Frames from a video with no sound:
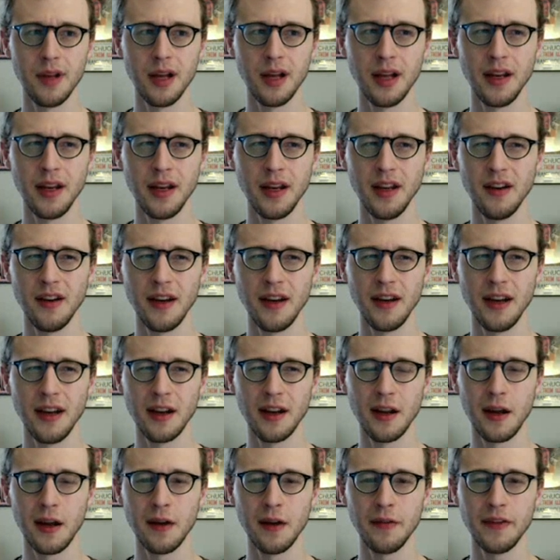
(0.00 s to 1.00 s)
uh, no,
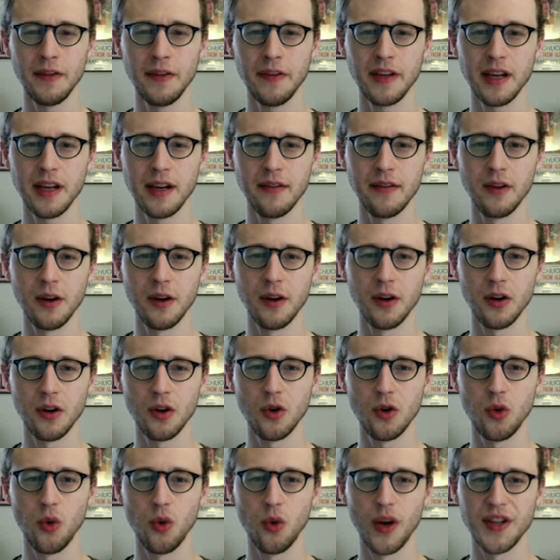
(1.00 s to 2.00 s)
I, I, don't think I
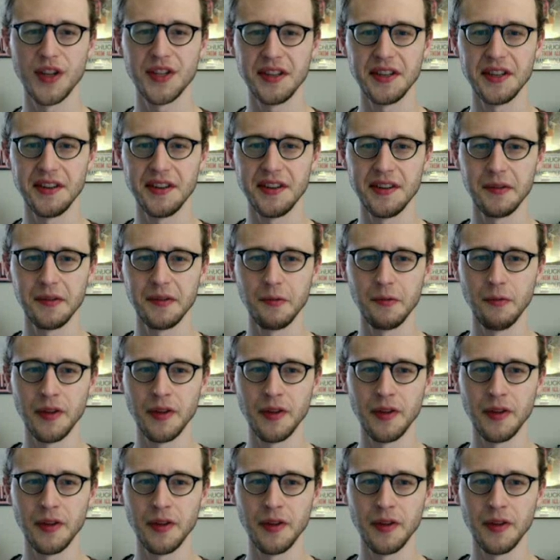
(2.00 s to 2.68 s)
ever questioned